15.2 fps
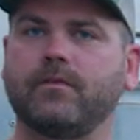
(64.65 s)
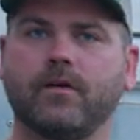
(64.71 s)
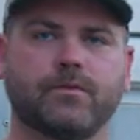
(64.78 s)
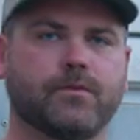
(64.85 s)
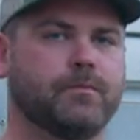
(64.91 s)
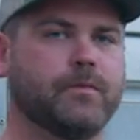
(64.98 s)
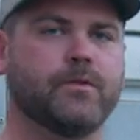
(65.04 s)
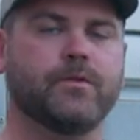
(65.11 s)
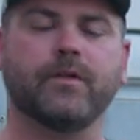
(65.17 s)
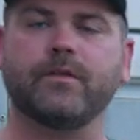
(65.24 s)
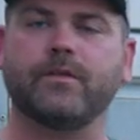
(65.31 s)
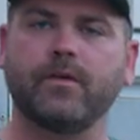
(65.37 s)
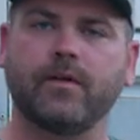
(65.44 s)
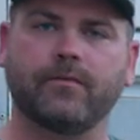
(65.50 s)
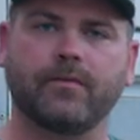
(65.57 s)
I'll be
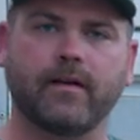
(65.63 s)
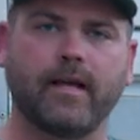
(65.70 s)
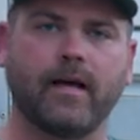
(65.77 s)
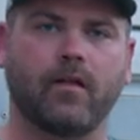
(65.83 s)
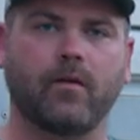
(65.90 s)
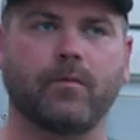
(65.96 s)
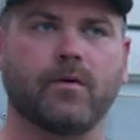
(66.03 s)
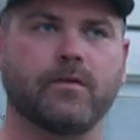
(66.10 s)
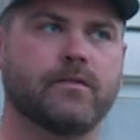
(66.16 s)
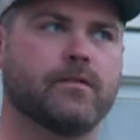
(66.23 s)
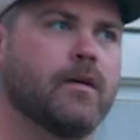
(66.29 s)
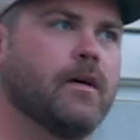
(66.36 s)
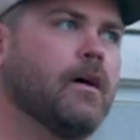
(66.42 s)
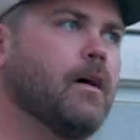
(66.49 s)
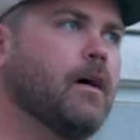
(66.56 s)
shooting two different calibers
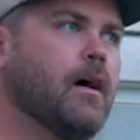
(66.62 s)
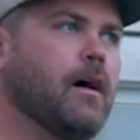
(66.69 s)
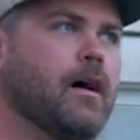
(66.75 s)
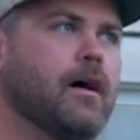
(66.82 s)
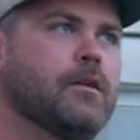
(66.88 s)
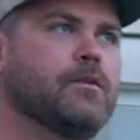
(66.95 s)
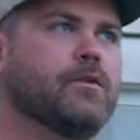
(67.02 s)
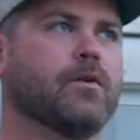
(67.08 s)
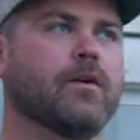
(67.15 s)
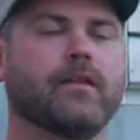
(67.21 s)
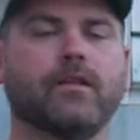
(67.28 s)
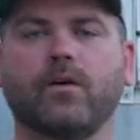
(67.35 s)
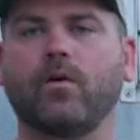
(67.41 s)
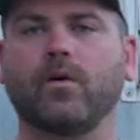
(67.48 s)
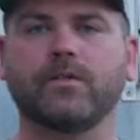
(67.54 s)
uh,
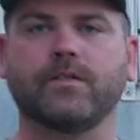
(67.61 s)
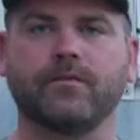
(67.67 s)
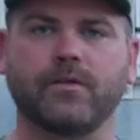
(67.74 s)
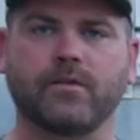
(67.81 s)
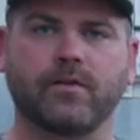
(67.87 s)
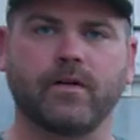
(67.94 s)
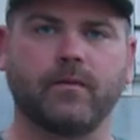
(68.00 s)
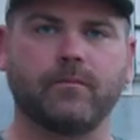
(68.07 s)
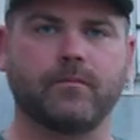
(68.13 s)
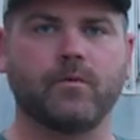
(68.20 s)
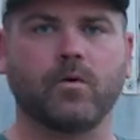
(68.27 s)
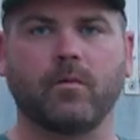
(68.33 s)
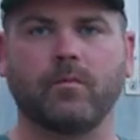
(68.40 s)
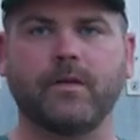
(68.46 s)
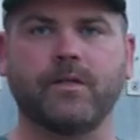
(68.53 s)
during the course of a trip,
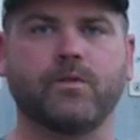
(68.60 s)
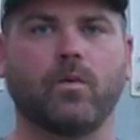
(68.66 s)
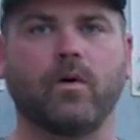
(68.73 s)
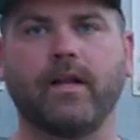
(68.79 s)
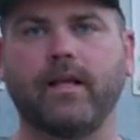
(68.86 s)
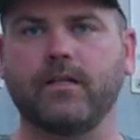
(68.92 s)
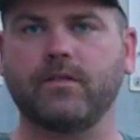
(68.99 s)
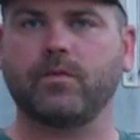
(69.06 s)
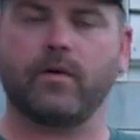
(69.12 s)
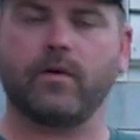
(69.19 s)
normally 20 and